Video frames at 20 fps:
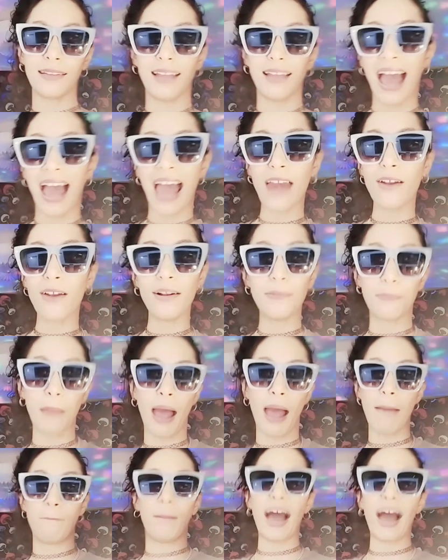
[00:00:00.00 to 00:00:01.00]
I don't
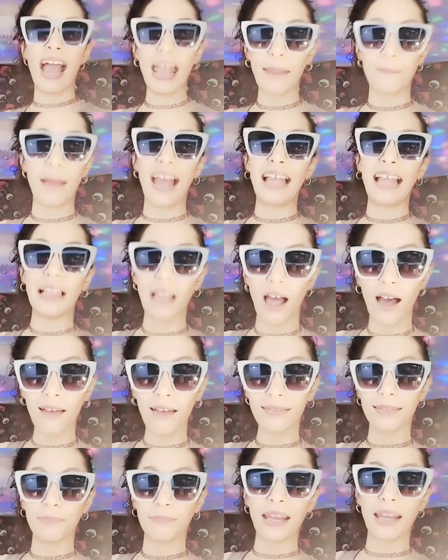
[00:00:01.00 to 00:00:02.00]
abide by laws,
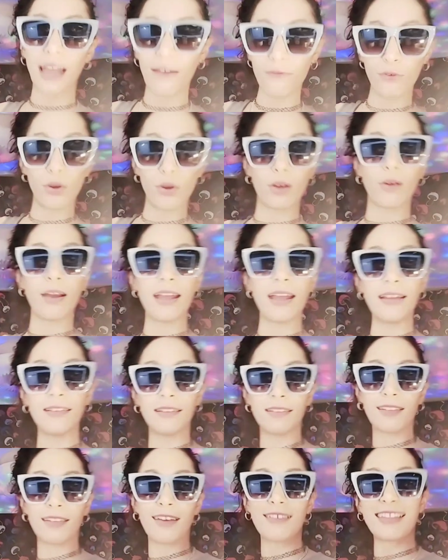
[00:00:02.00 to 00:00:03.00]
motherfucker. You
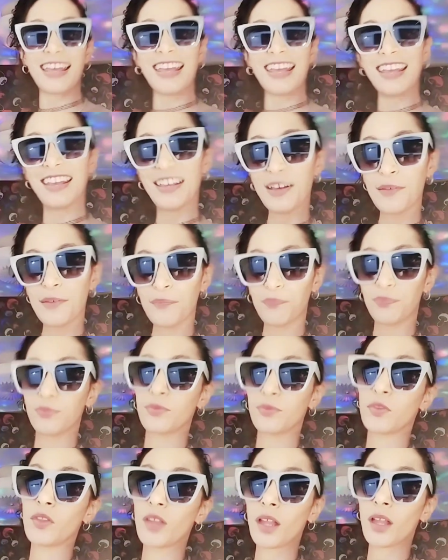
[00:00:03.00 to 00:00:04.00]
know that?
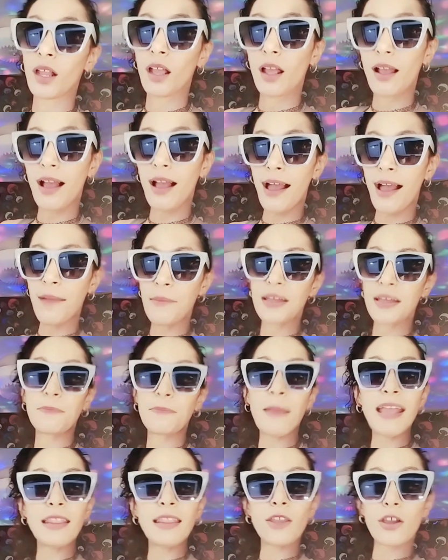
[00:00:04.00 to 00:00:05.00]
Mm-hmm. I'm a
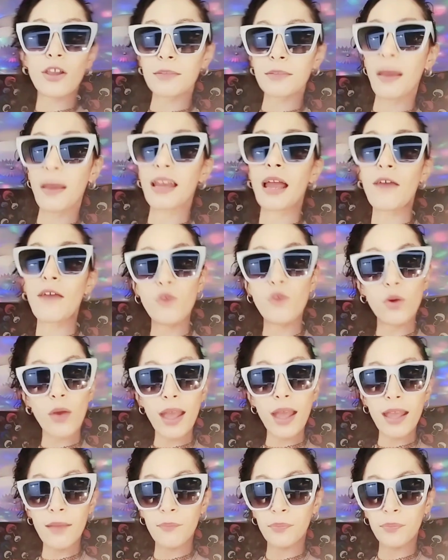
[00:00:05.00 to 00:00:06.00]
Spaniard, motherfucker.
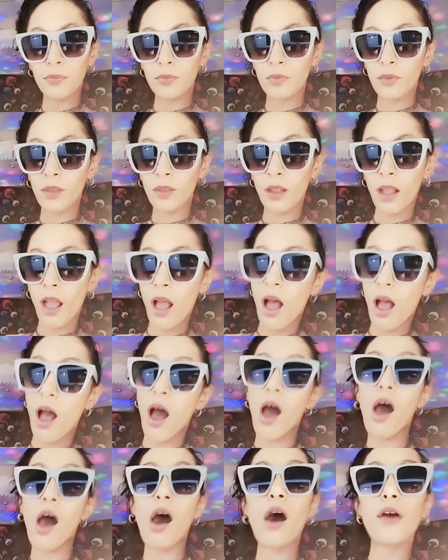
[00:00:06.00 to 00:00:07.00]

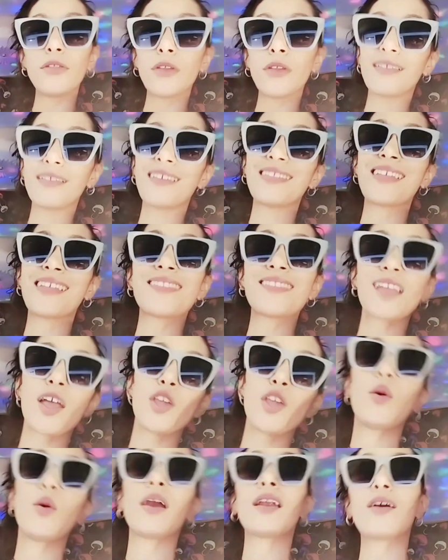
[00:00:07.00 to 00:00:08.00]
Oh no no no no! You
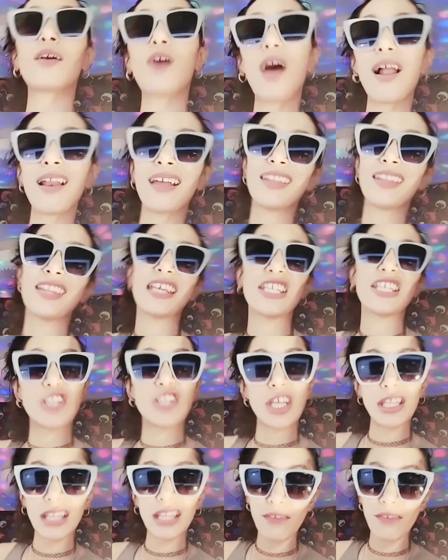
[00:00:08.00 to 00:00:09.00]
wanna call it the
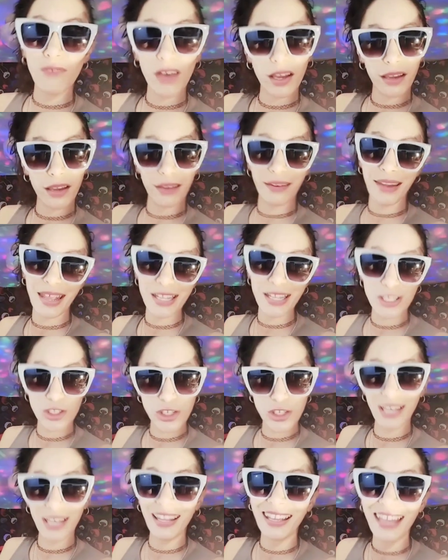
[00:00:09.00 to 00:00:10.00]
Geneva Convention
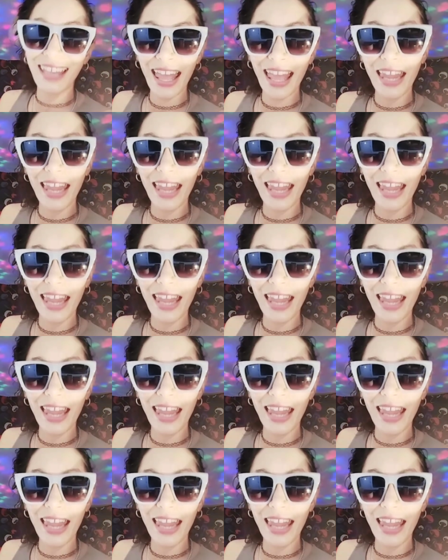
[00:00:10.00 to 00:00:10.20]
again?